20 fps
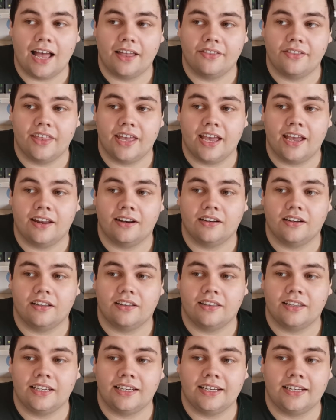and
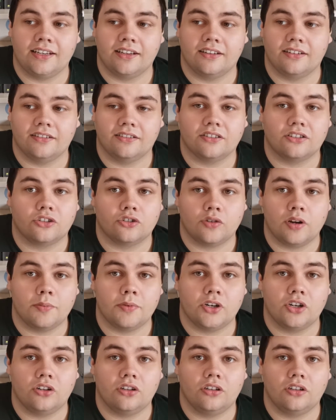then the
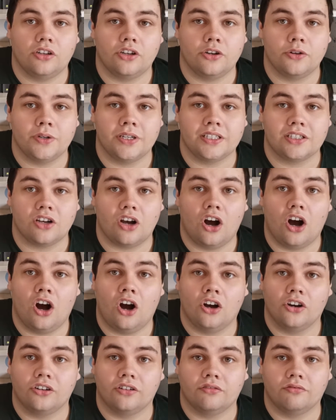criminal who is
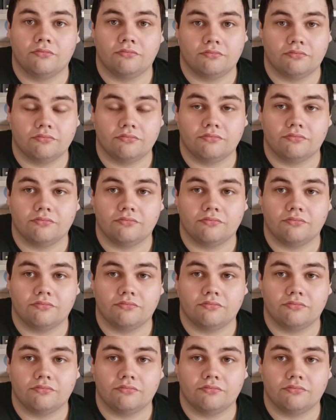on